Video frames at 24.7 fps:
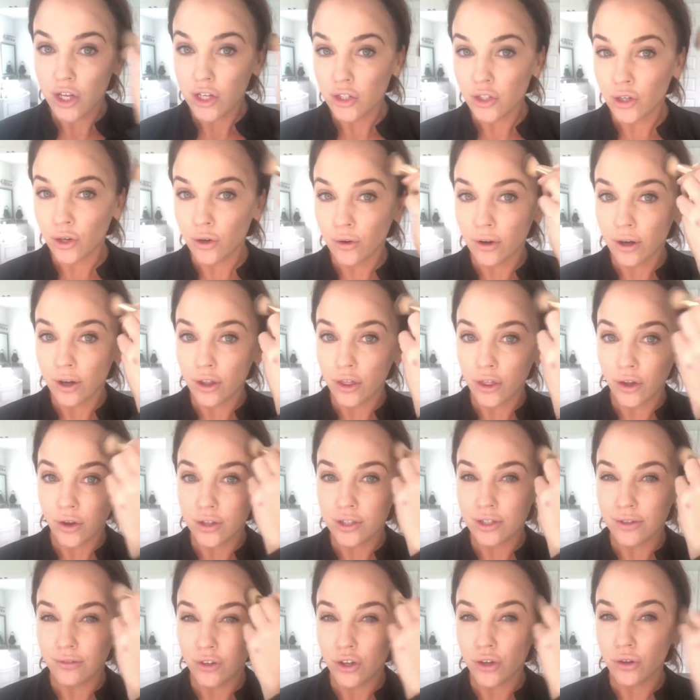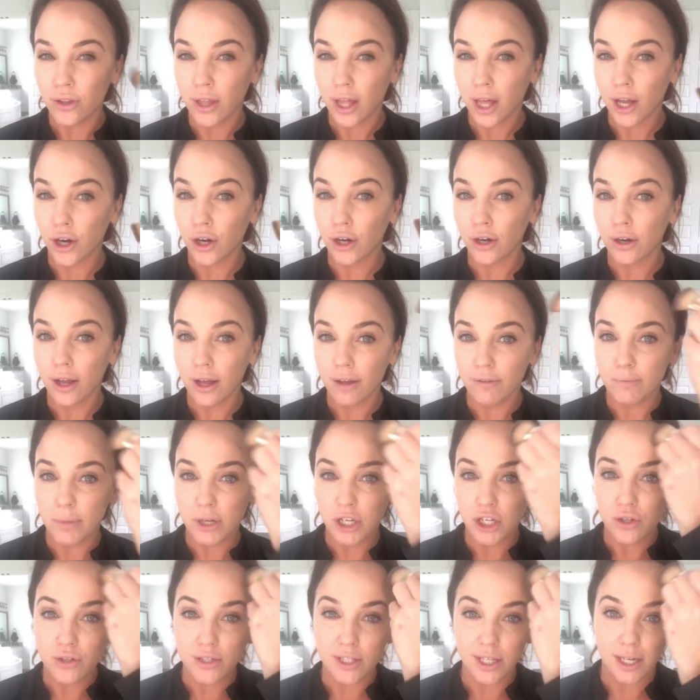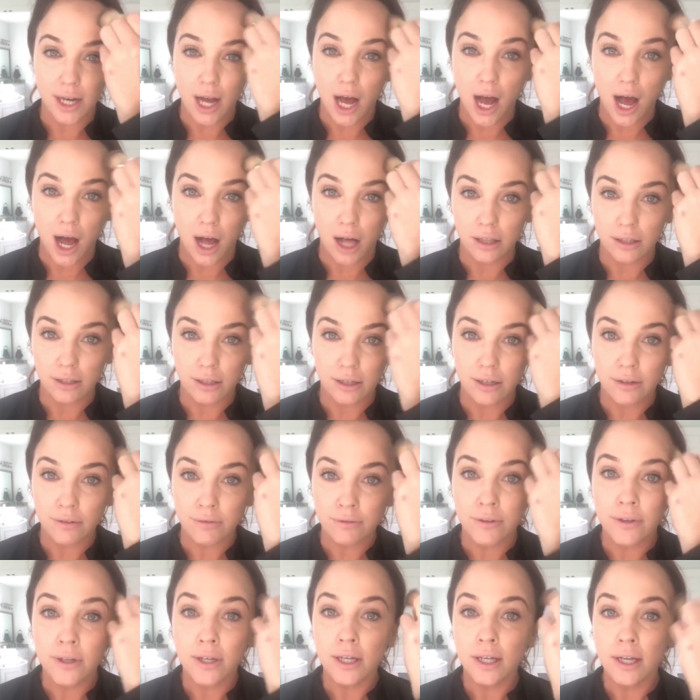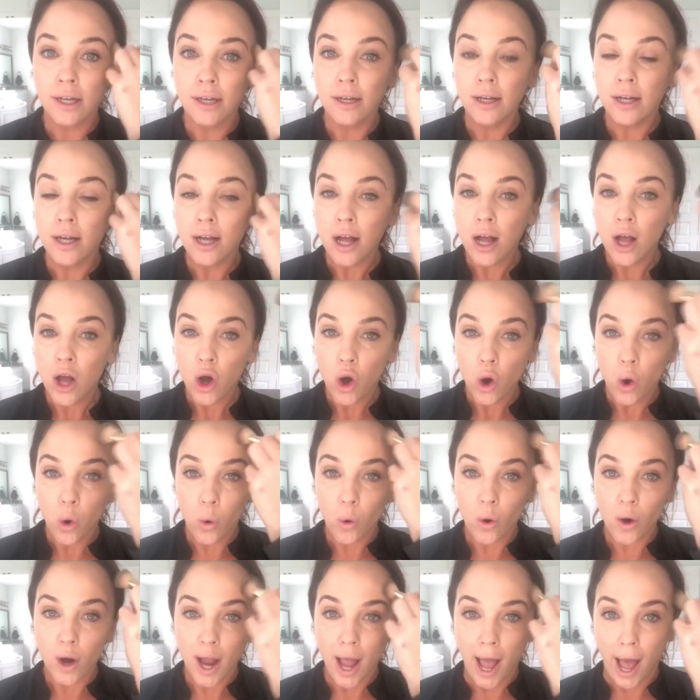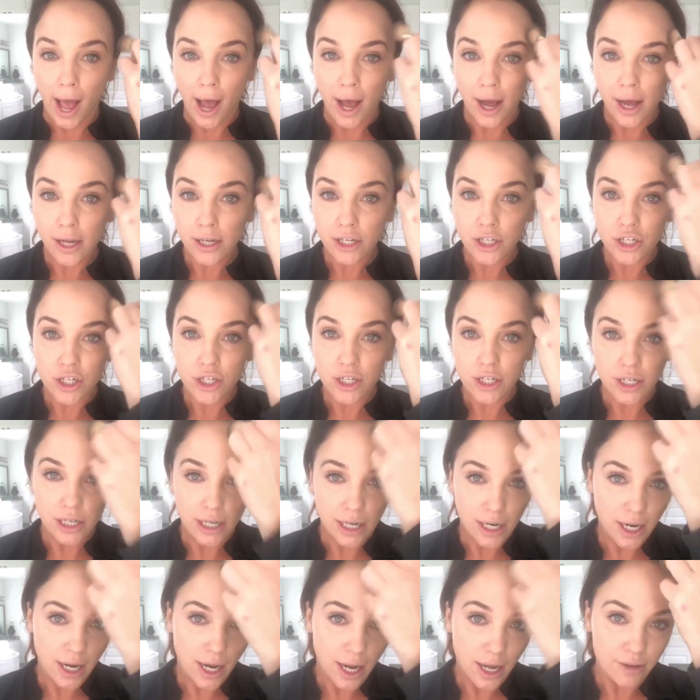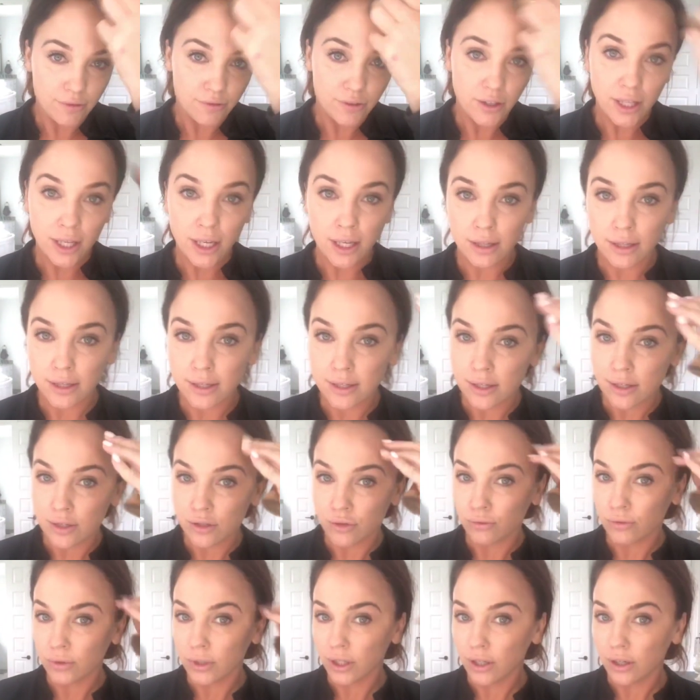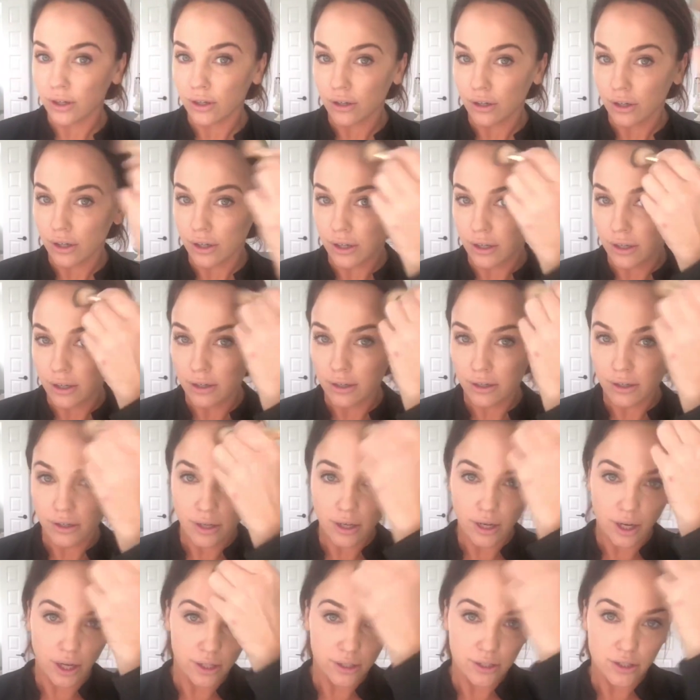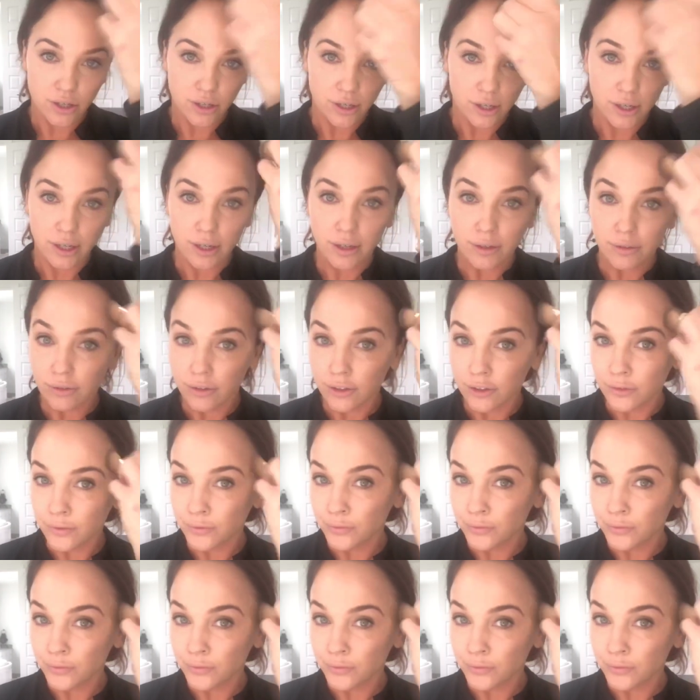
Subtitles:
So those of you that have been using olive or ash, I feel like this is a really good alternative.